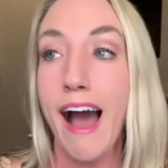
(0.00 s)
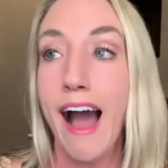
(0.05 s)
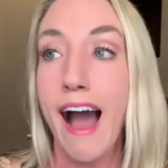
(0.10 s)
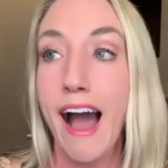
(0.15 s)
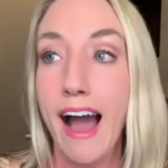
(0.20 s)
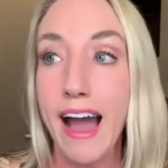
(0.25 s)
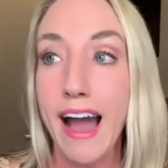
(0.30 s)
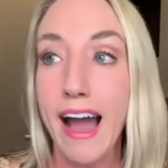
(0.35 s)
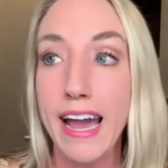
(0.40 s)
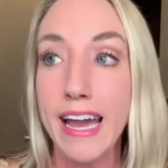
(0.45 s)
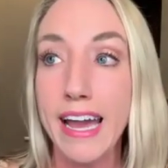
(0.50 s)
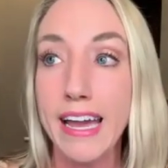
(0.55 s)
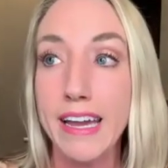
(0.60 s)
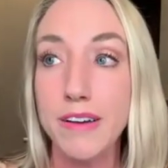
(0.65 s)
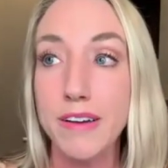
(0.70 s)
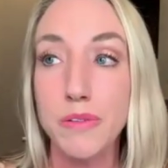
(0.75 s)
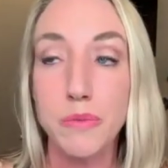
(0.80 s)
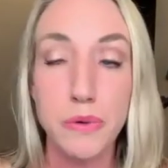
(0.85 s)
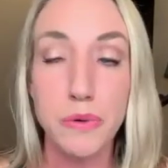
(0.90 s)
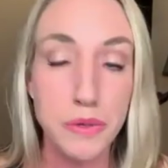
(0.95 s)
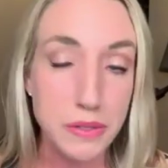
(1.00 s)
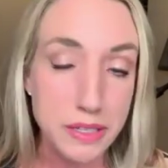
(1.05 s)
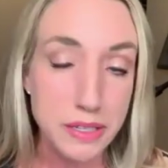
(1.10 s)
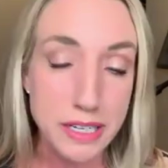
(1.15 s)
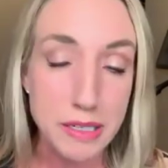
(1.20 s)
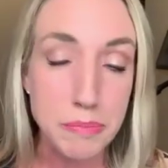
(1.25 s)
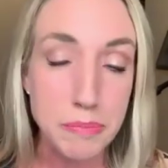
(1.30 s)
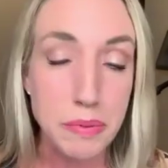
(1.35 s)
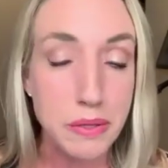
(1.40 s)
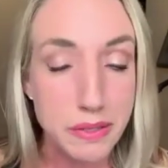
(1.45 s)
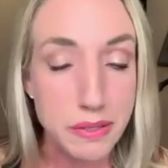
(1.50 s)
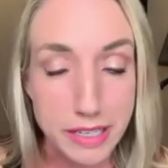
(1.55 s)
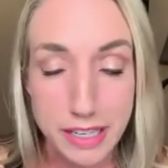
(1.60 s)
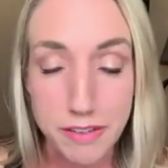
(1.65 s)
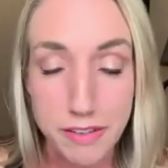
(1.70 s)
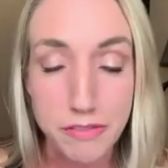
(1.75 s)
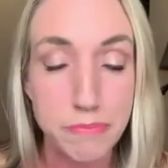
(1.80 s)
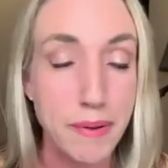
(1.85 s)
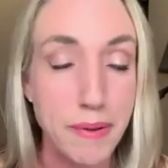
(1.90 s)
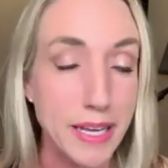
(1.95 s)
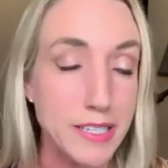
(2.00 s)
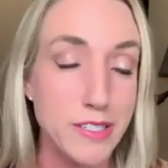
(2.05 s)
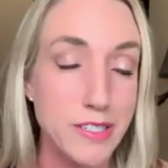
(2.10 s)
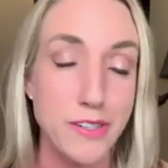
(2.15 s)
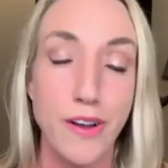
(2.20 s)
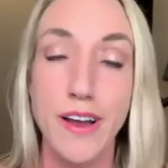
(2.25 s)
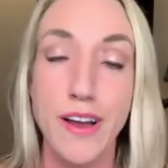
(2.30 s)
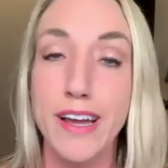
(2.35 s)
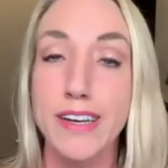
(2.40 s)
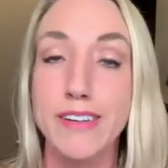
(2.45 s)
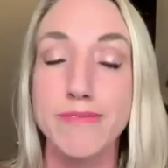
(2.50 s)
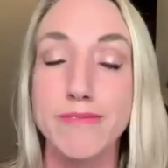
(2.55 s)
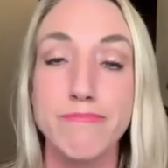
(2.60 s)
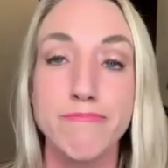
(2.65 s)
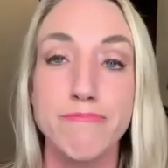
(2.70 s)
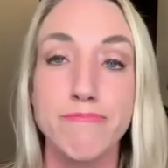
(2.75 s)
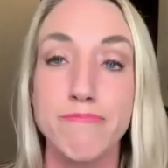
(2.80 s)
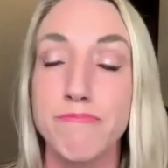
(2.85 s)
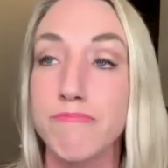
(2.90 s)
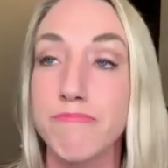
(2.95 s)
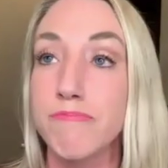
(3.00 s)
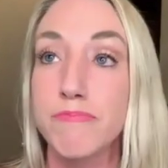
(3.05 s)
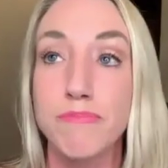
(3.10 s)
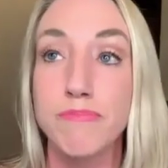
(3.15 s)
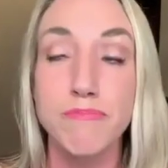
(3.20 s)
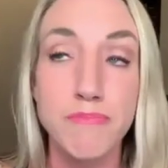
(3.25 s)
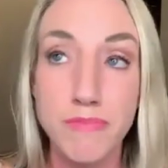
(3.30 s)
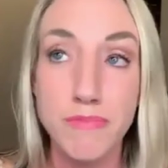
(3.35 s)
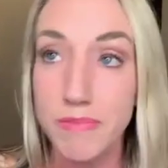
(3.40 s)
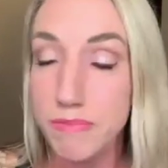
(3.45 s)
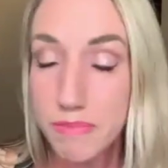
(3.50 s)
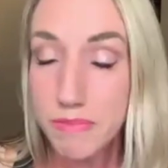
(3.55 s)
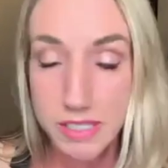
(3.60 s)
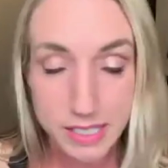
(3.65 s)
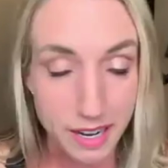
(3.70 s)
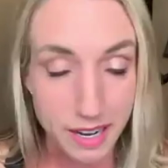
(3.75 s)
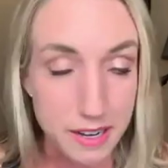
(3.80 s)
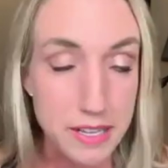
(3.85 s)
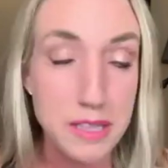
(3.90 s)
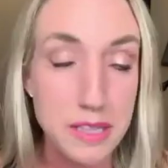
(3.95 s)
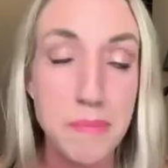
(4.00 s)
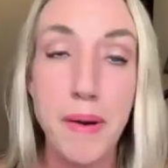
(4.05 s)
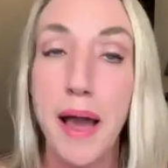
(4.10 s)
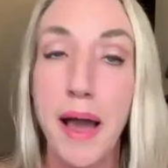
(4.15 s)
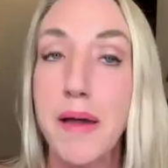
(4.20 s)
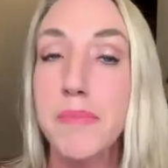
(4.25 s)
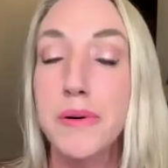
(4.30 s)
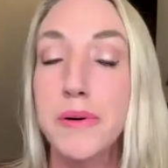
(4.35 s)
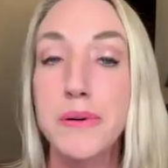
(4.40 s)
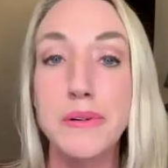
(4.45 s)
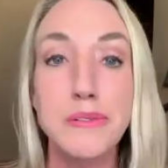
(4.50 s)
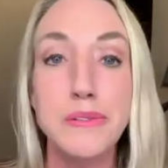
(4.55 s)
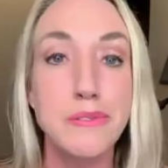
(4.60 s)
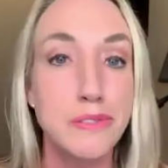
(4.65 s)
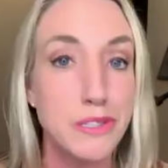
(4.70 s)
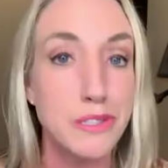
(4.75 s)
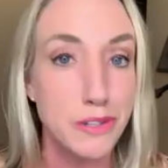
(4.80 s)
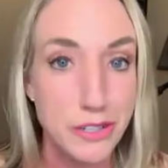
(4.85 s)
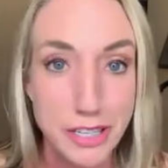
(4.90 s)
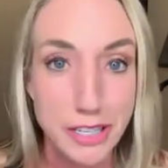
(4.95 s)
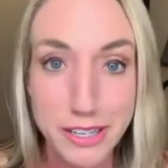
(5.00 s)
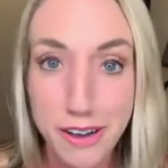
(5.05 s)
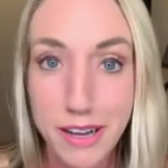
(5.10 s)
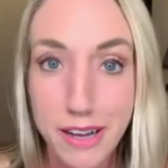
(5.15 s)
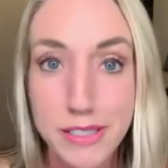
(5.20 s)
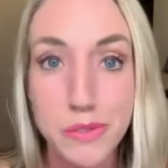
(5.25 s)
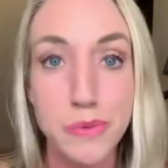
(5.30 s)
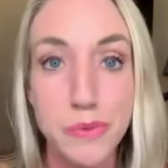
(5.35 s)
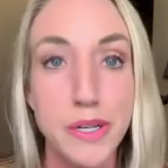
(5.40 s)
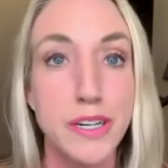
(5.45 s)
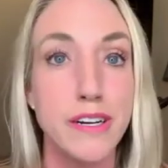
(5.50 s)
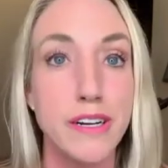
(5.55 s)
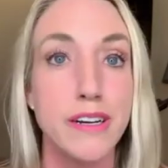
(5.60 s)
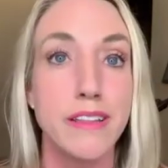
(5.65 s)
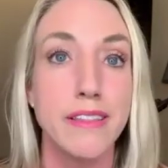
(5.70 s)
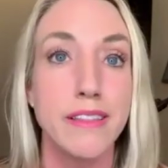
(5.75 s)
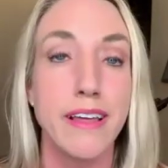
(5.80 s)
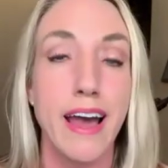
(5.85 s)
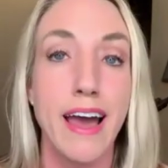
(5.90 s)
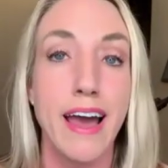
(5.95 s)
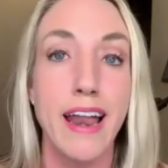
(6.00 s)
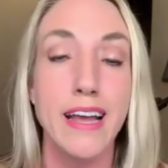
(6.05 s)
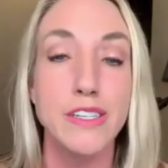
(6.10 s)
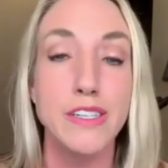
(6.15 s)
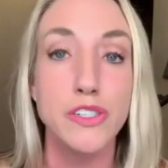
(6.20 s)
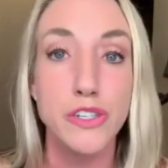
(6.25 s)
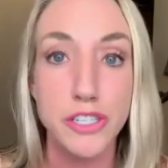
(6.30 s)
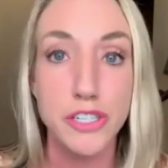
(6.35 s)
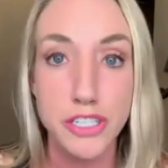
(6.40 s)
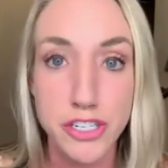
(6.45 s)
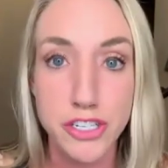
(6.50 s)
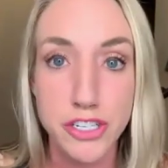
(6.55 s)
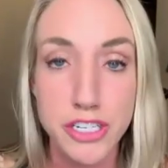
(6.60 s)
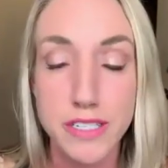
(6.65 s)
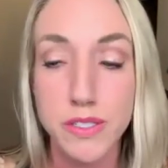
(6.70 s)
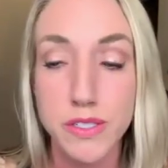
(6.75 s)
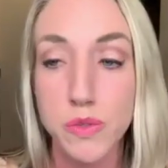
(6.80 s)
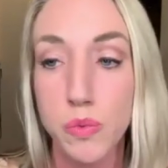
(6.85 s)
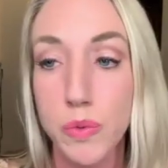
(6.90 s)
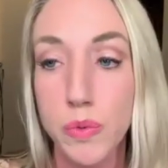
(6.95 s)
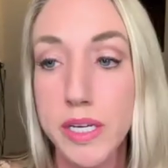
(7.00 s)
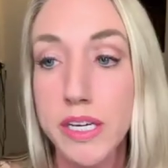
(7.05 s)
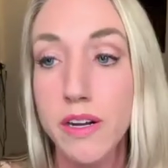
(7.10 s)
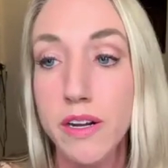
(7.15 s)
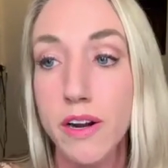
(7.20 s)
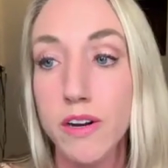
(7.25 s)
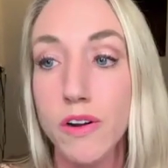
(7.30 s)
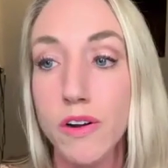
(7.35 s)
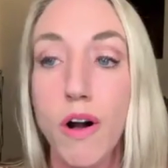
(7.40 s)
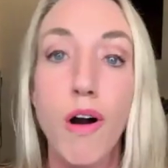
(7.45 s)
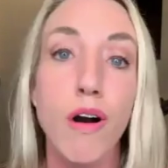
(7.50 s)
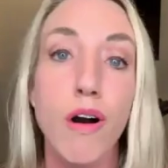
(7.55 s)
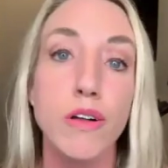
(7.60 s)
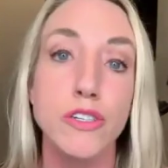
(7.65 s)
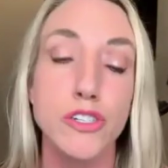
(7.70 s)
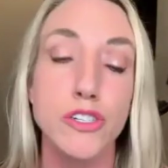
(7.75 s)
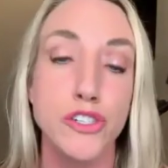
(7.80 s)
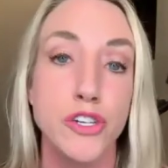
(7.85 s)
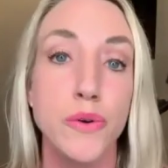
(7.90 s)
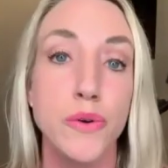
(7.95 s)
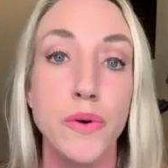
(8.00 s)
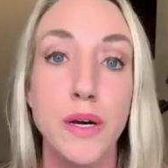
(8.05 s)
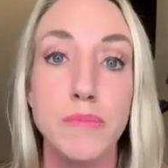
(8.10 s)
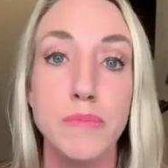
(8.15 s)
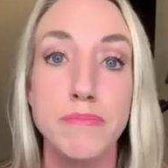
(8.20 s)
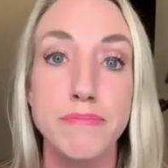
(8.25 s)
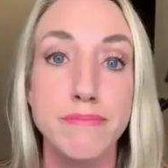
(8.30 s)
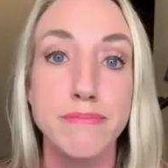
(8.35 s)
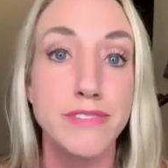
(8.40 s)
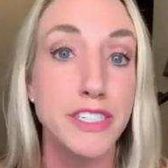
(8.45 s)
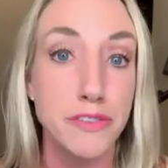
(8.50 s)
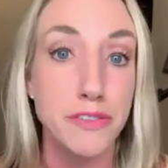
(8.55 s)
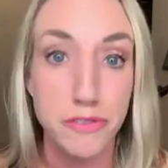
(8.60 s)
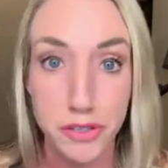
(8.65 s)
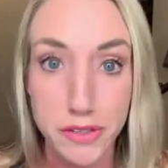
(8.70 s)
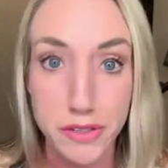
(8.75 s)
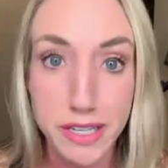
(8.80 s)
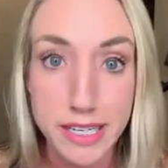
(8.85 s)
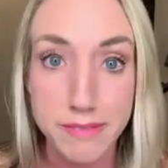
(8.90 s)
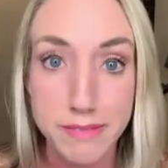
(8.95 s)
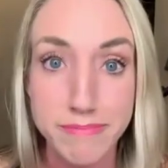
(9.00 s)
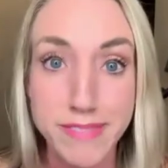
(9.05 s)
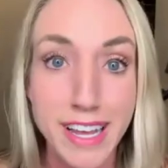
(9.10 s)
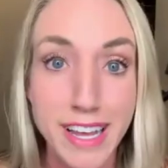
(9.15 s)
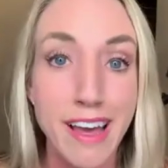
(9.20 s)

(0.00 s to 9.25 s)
I really believe, based on studying the Bible, learning God's word, that as Christians, we are called to show up differently.